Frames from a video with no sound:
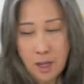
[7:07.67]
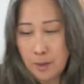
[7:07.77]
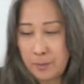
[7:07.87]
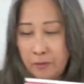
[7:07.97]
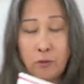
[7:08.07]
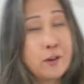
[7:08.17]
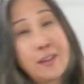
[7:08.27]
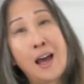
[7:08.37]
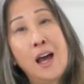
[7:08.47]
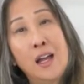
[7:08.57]
before
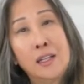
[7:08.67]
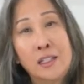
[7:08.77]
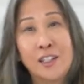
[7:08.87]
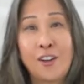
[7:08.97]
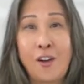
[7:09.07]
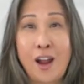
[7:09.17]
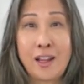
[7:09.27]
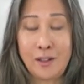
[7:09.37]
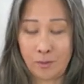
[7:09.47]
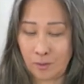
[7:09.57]
that, you know,
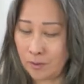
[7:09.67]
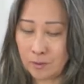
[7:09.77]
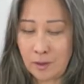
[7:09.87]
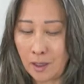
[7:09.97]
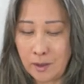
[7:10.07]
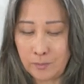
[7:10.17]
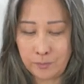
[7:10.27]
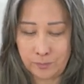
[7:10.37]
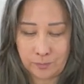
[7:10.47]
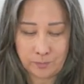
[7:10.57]
I
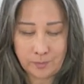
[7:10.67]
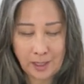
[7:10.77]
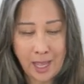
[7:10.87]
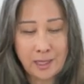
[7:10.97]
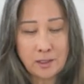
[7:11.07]
had